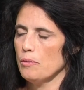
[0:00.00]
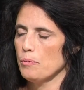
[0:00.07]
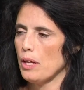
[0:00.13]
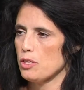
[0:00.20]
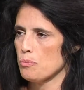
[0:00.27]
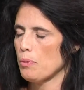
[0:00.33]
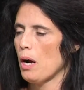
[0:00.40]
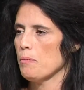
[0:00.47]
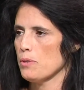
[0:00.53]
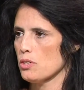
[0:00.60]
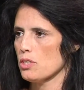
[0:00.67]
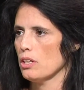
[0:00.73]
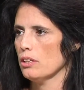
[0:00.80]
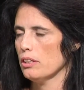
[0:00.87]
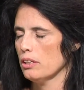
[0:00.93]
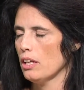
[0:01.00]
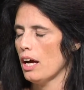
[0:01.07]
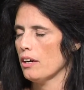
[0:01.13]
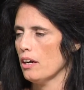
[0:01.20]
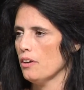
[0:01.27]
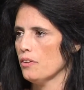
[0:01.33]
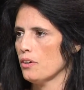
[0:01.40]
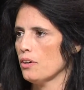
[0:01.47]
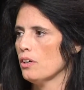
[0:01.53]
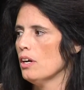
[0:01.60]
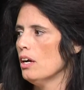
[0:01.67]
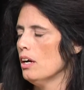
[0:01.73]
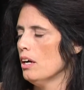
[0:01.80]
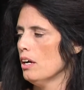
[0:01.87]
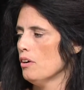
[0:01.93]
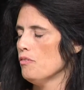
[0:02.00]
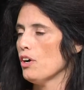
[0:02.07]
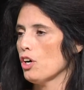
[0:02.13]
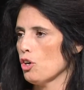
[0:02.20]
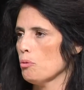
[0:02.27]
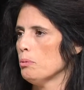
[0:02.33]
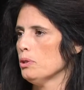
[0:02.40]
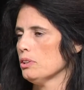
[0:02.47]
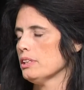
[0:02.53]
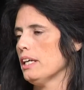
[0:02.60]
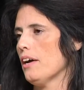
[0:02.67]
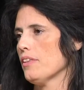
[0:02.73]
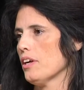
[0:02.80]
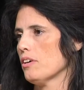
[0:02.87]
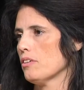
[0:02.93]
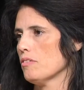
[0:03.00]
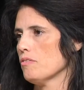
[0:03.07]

That's the problem. There's a lot of other variables now that are